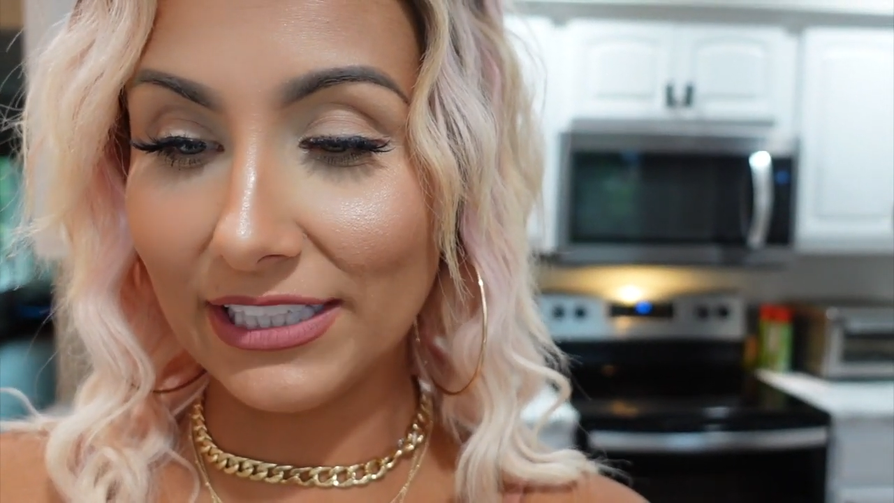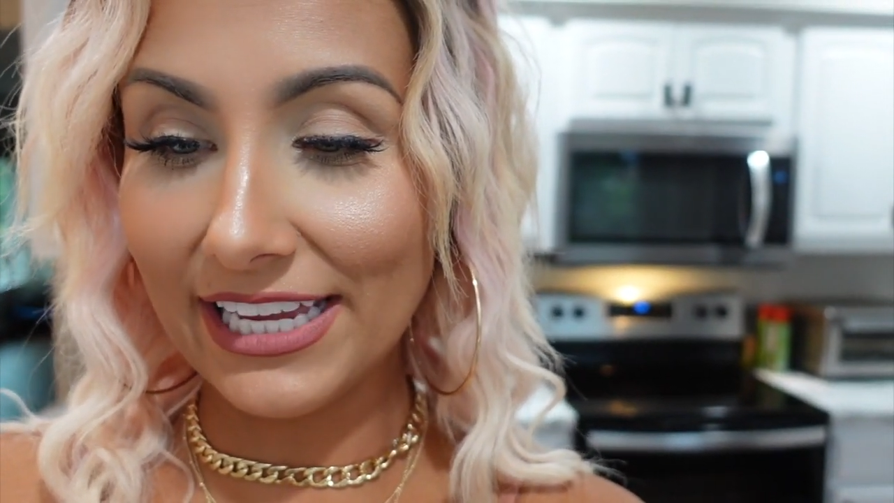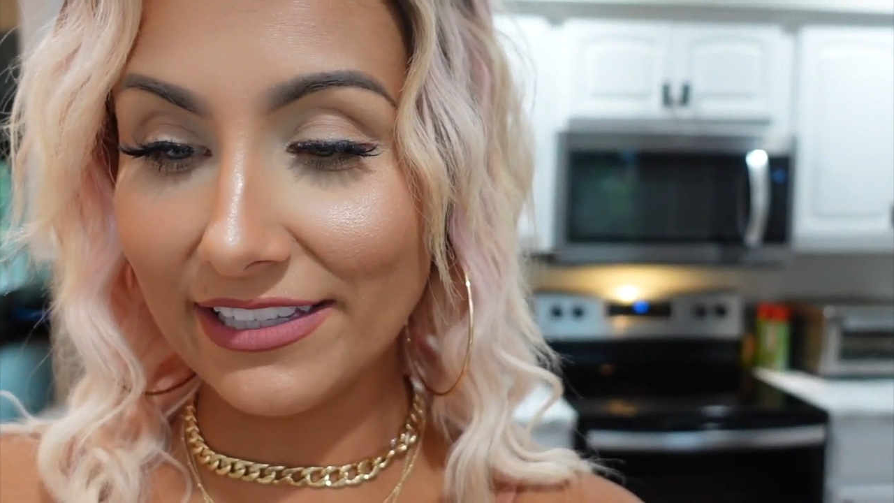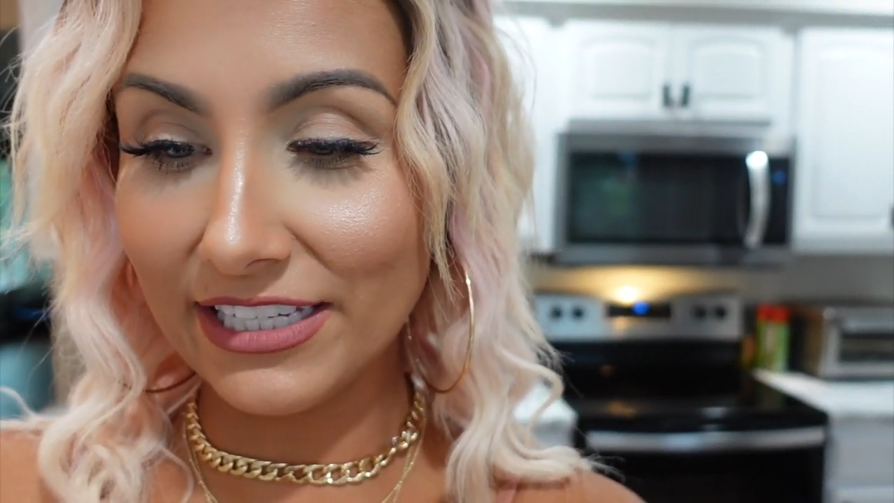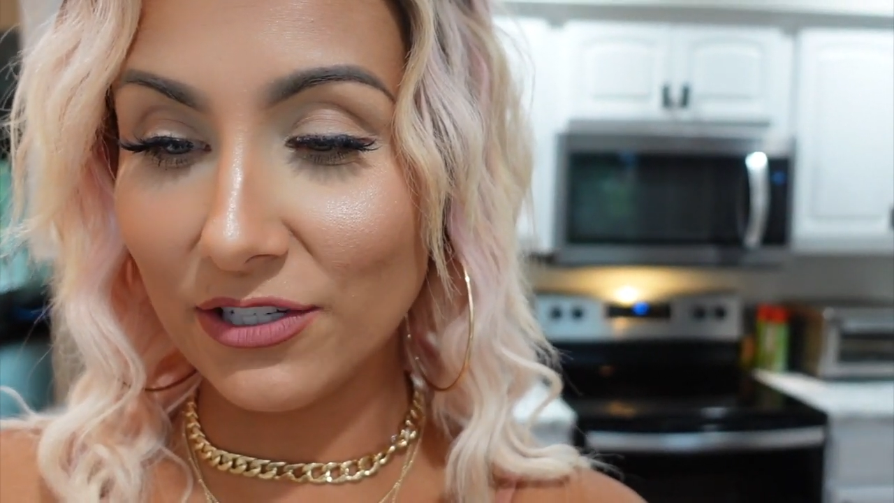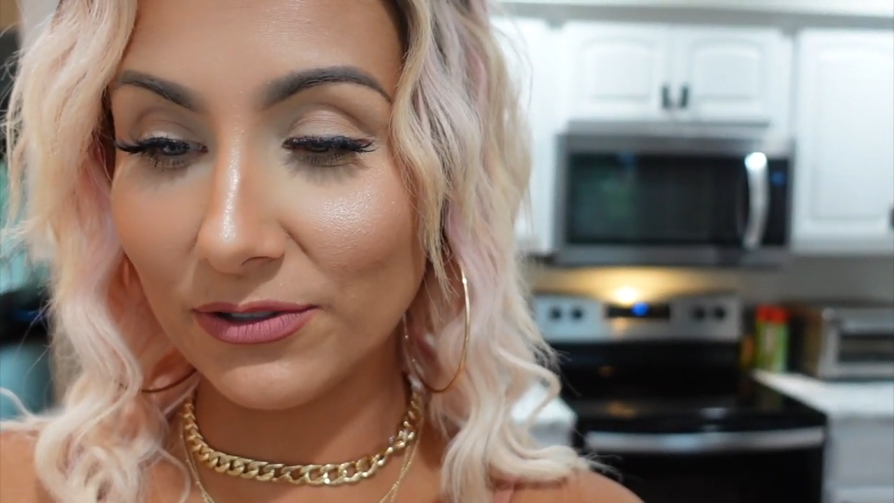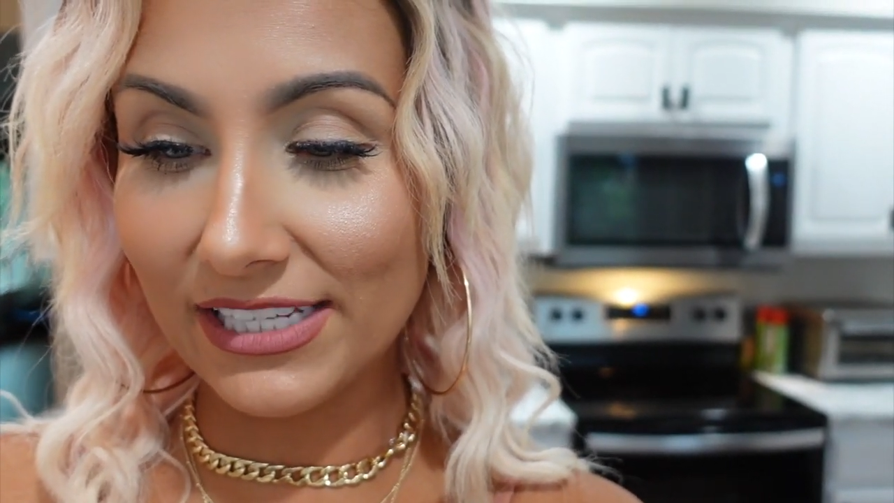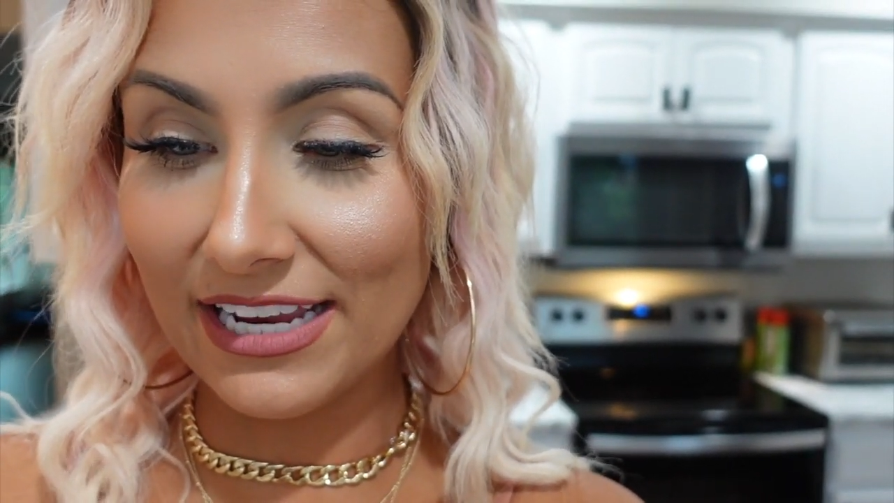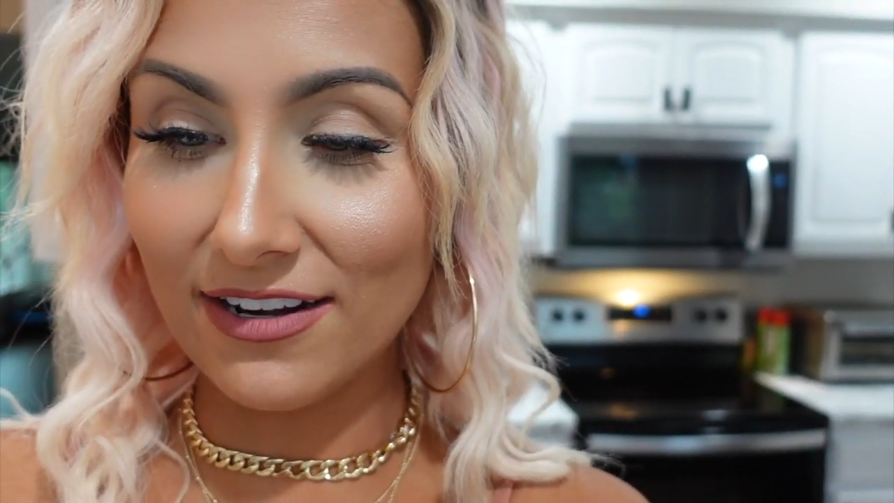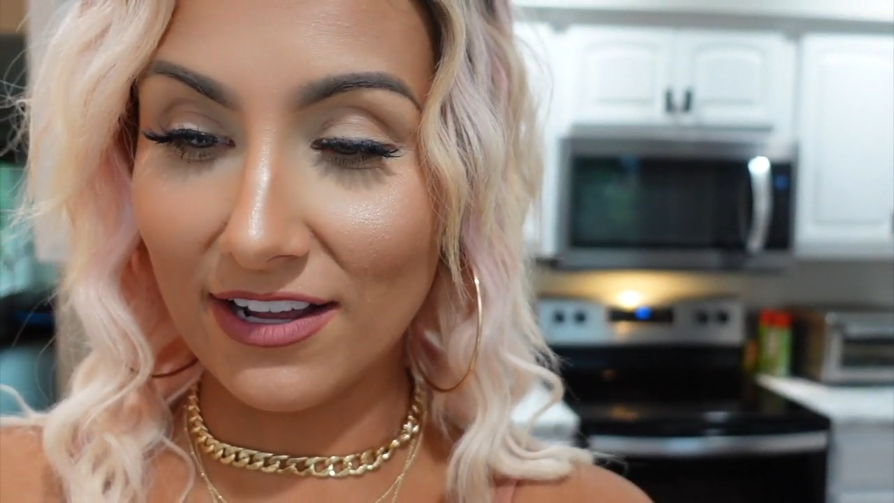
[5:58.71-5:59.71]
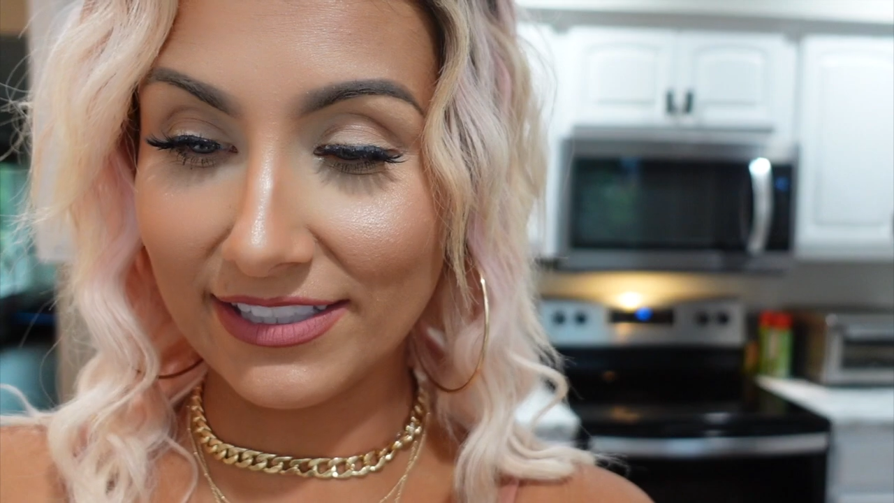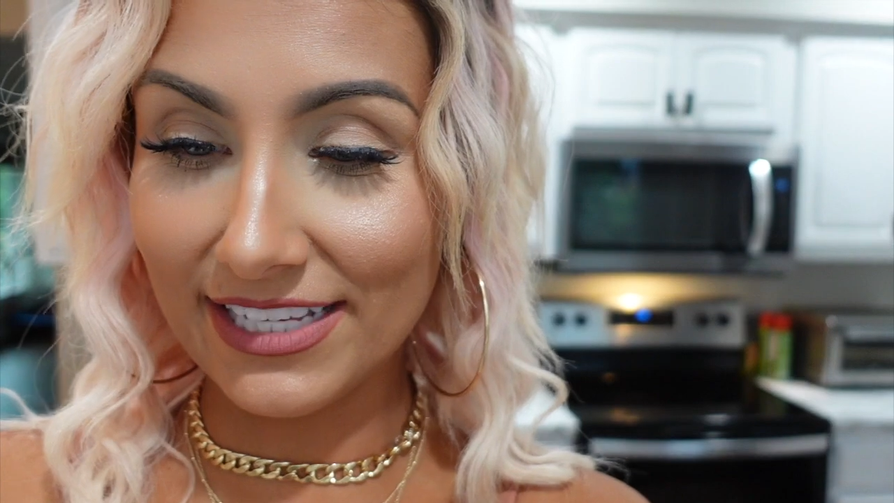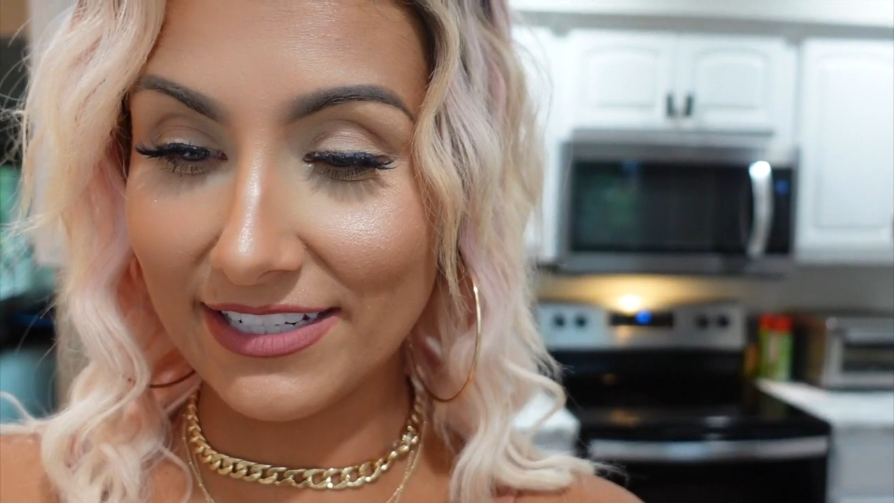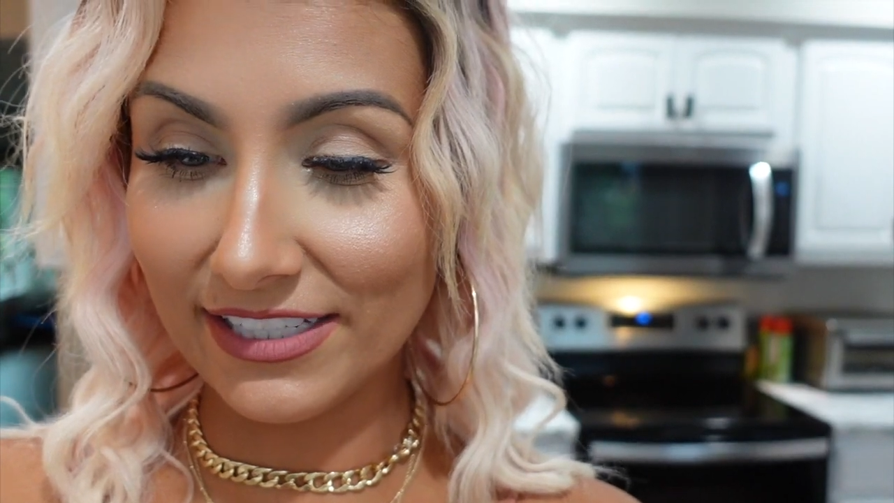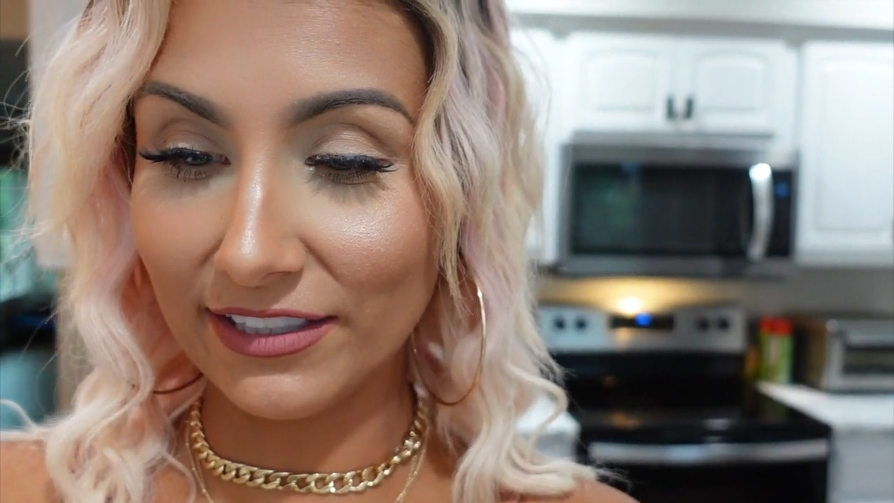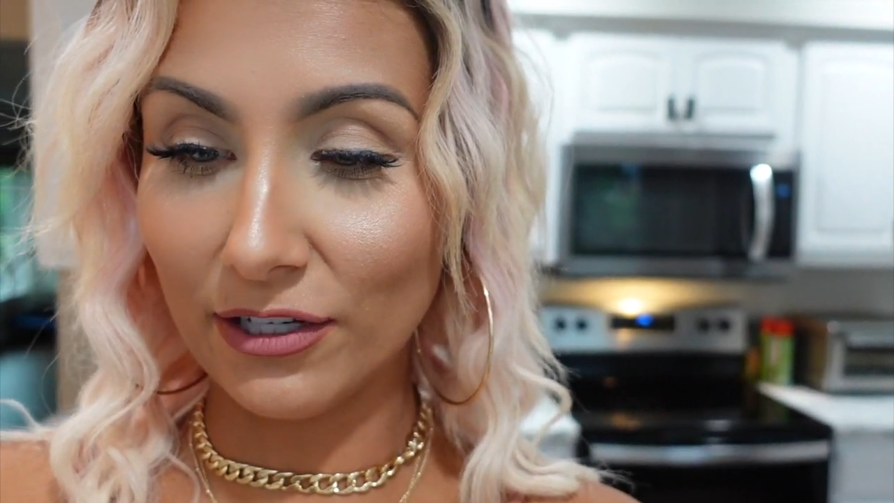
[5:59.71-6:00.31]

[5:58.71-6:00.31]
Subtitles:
lightly use a non-scented